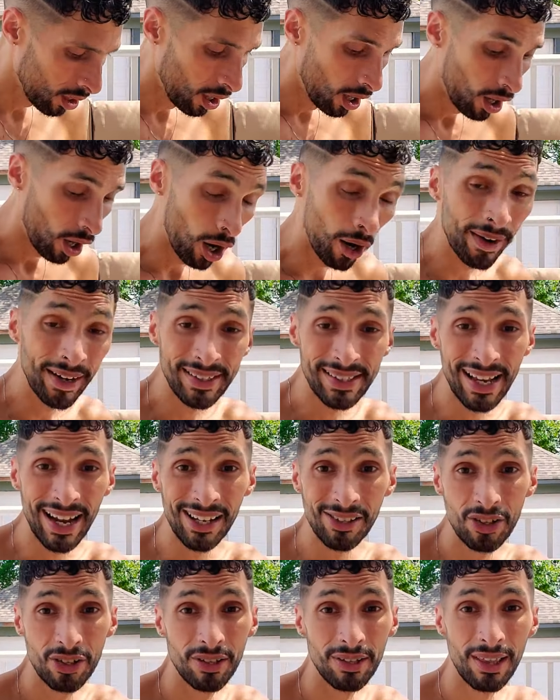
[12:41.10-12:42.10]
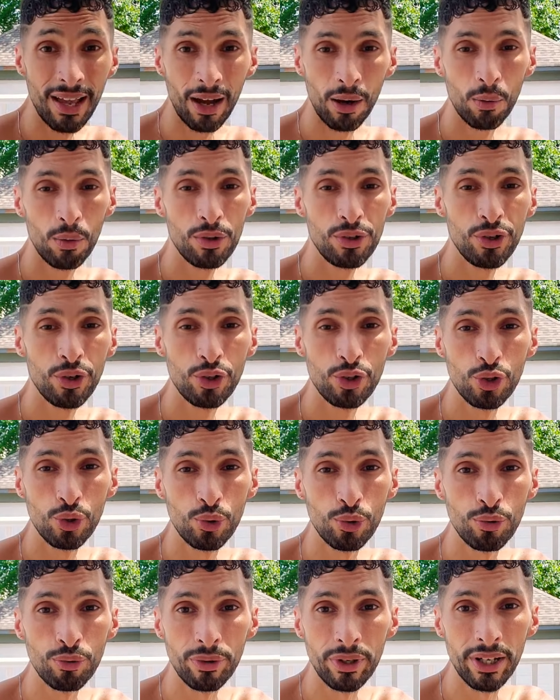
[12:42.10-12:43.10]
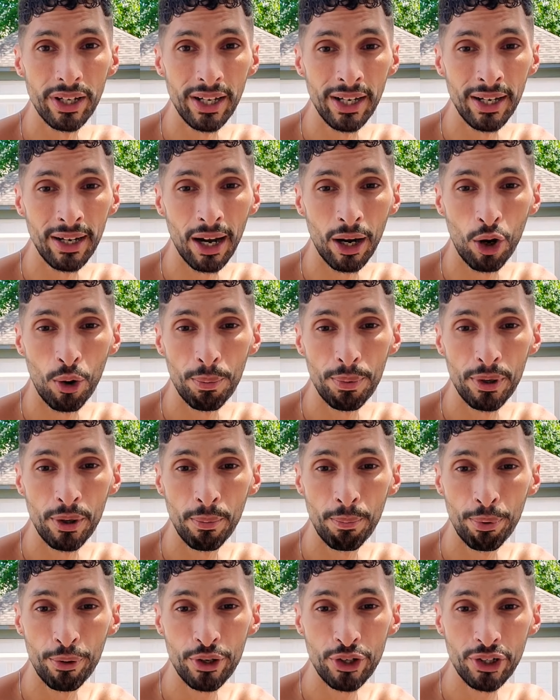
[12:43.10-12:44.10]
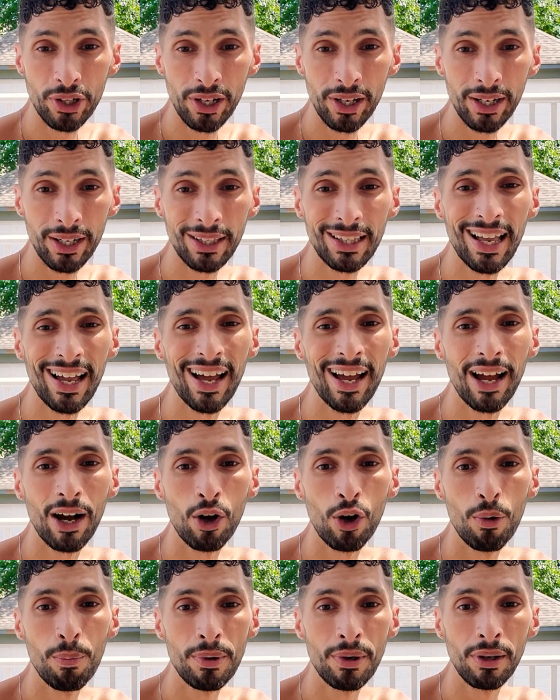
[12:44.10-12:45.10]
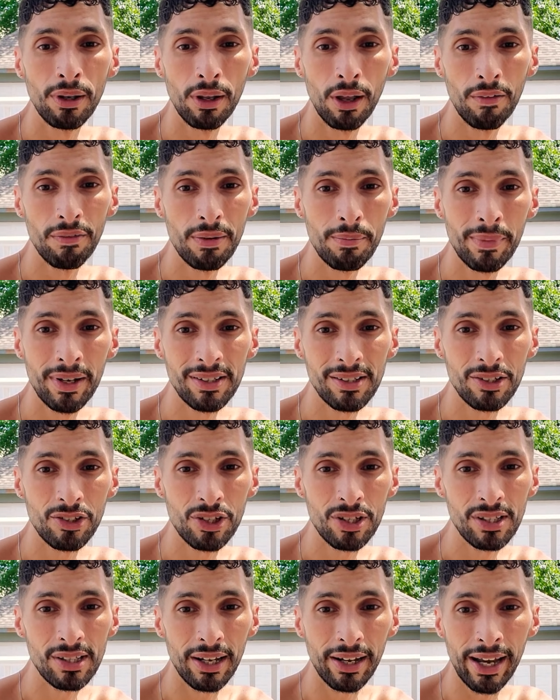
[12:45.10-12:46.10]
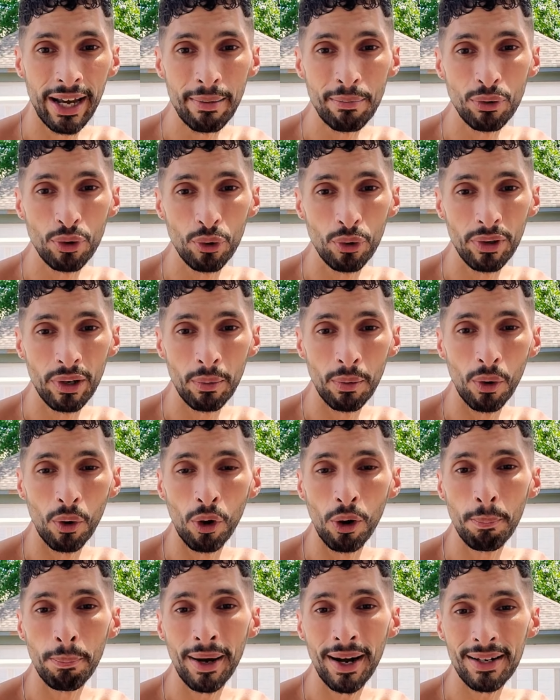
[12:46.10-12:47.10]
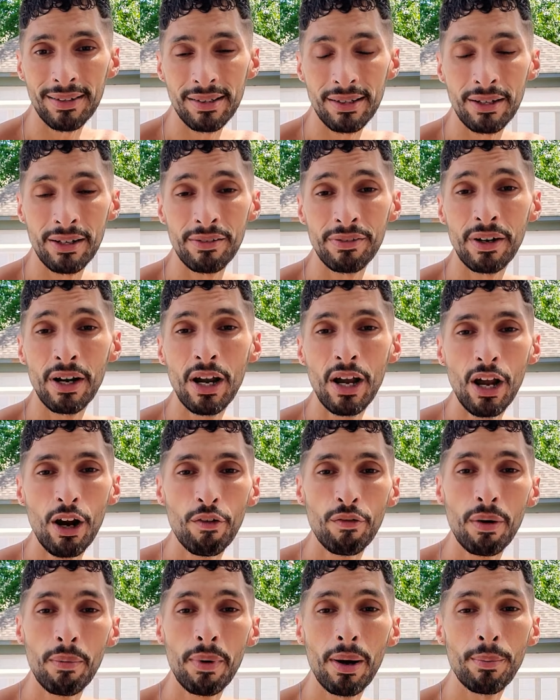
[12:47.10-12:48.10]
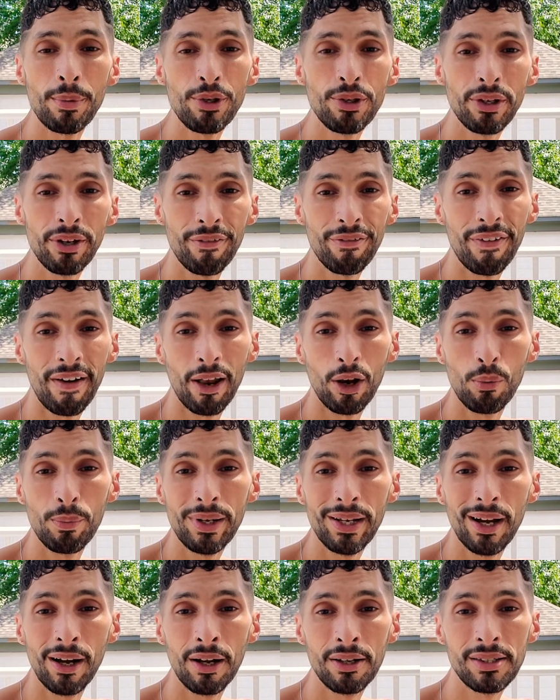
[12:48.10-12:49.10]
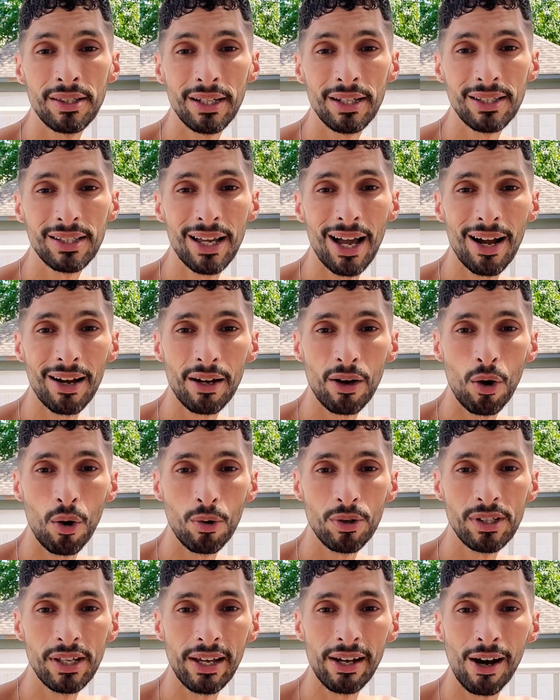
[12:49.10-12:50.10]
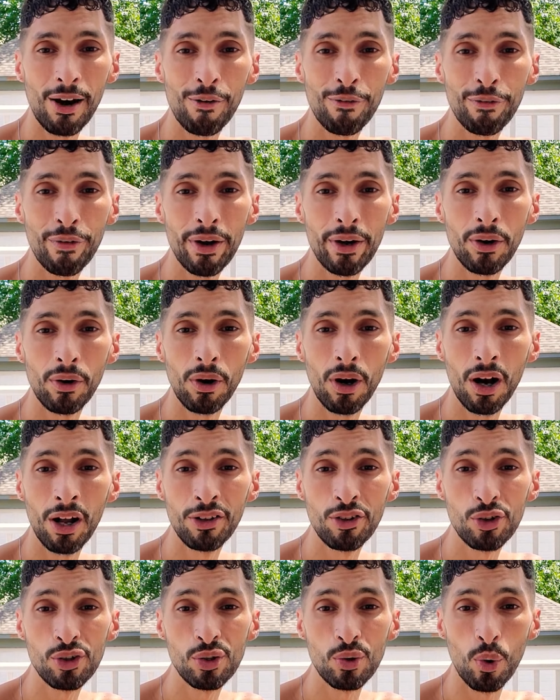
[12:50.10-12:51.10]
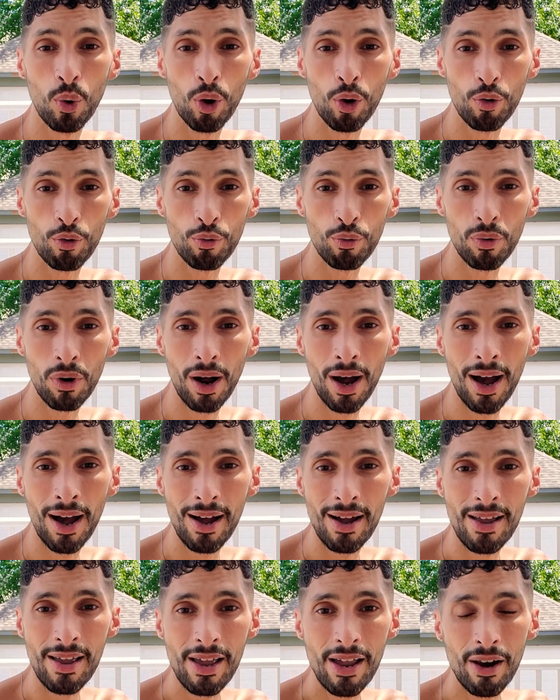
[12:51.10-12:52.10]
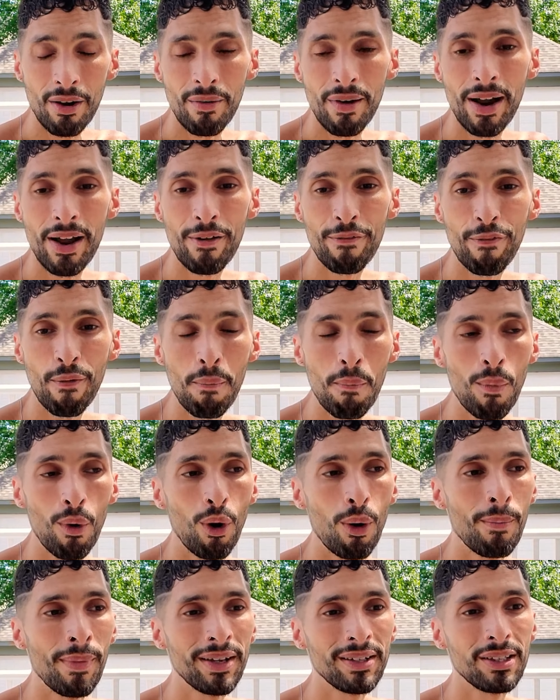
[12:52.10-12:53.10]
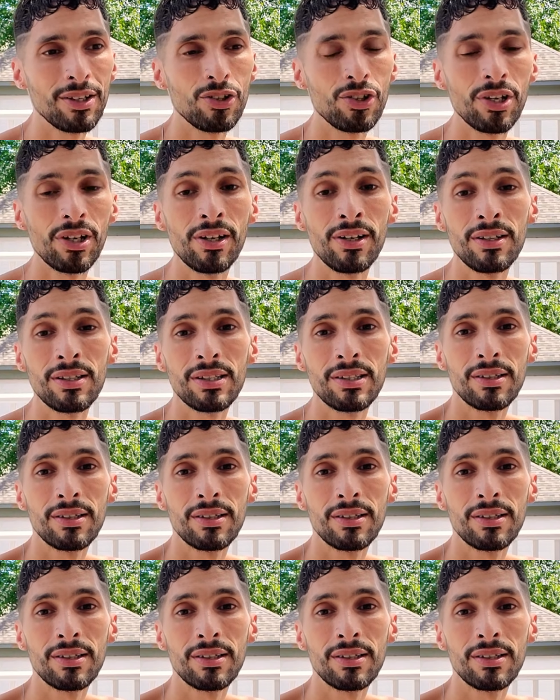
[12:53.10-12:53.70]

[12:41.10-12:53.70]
Alright, Sag, that was your June reading. I hope you appreciated that. I hope you loved the messages that came through. They were all positive. Remember, you can follow me on TikTok, JoseAlfredo_Ra, right, for more messages.